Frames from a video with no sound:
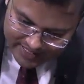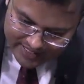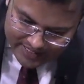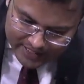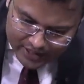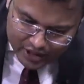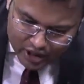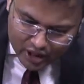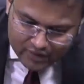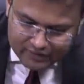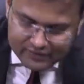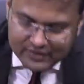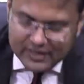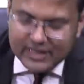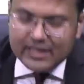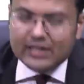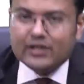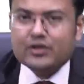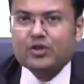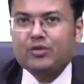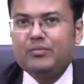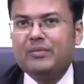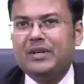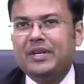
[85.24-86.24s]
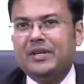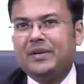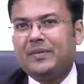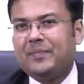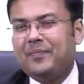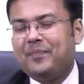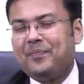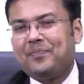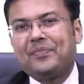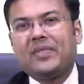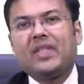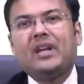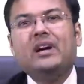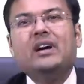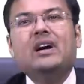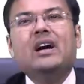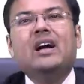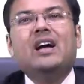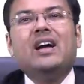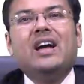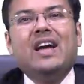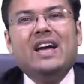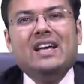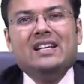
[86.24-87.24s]
end of the instrument.
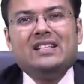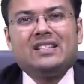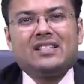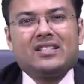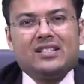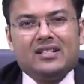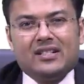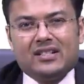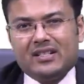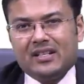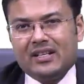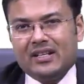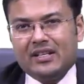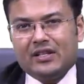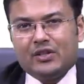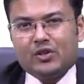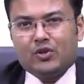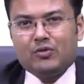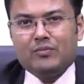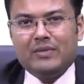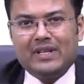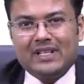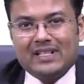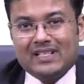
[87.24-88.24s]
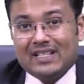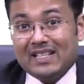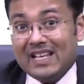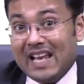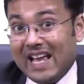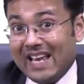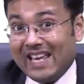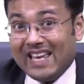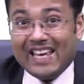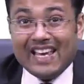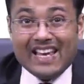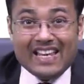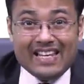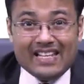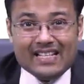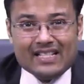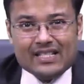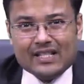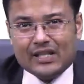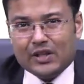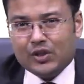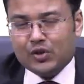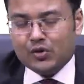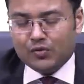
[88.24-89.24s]
In certain instruments like Ellis
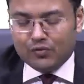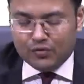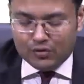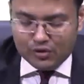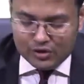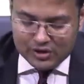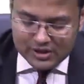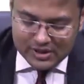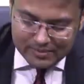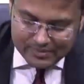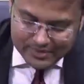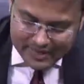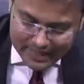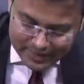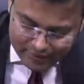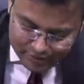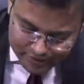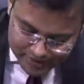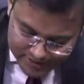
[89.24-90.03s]
tissue forceps, can you